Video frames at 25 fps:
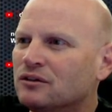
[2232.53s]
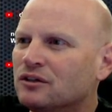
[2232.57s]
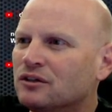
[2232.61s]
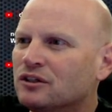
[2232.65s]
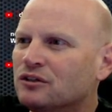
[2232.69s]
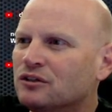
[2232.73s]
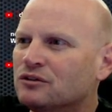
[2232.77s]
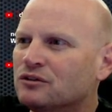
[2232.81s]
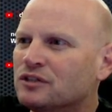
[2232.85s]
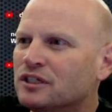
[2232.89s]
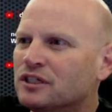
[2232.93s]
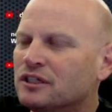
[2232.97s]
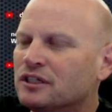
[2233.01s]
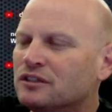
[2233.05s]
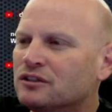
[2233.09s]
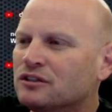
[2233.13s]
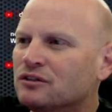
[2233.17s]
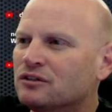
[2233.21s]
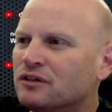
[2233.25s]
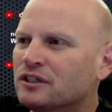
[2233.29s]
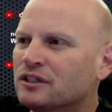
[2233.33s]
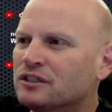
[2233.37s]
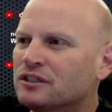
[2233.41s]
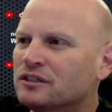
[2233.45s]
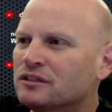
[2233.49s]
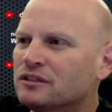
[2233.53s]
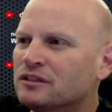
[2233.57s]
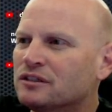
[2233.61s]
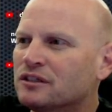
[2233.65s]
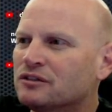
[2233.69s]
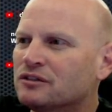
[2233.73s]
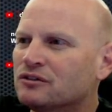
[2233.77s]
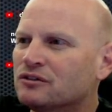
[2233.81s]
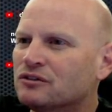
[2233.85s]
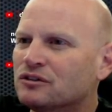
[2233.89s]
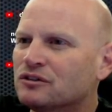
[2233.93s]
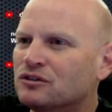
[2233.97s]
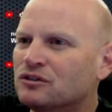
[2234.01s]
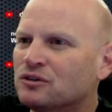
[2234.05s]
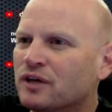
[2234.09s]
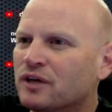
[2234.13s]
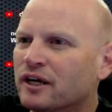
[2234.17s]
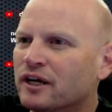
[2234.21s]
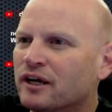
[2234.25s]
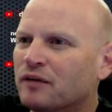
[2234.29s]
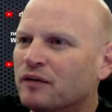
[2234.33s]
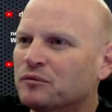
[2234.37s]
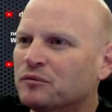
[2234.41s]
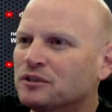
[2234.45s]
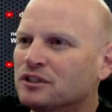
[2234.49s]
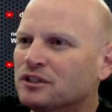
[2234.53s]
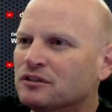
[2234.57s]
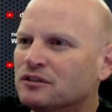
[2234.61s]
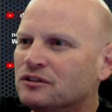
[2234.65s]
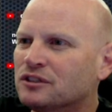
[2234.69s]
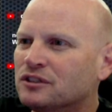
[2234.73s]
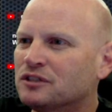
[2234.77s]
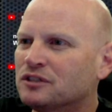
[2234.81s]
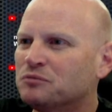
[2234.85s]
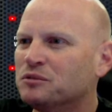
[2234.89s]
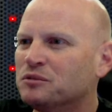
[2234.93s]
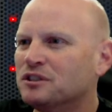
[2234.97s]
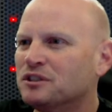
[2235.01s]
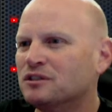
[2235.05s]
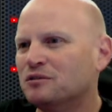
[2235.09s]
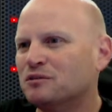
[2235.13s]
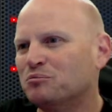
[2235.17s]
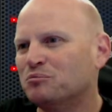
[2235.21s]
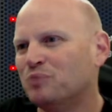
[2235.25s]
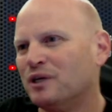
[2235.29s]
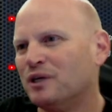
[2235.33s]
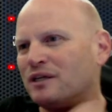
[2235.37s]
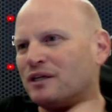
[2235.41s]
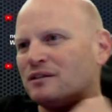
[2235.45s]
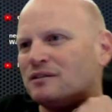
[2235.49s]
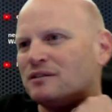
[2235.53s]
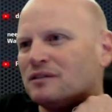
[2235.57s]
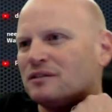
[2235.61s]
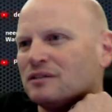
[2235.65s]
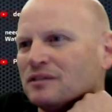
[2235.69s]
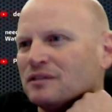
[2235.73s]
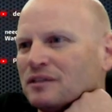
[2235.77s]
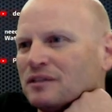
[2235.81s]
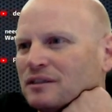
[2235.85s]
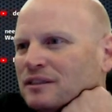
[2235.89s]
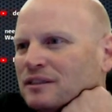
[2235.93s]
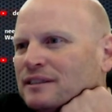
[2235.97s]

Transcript: you can use the integration sensor to track how much energy is being spent.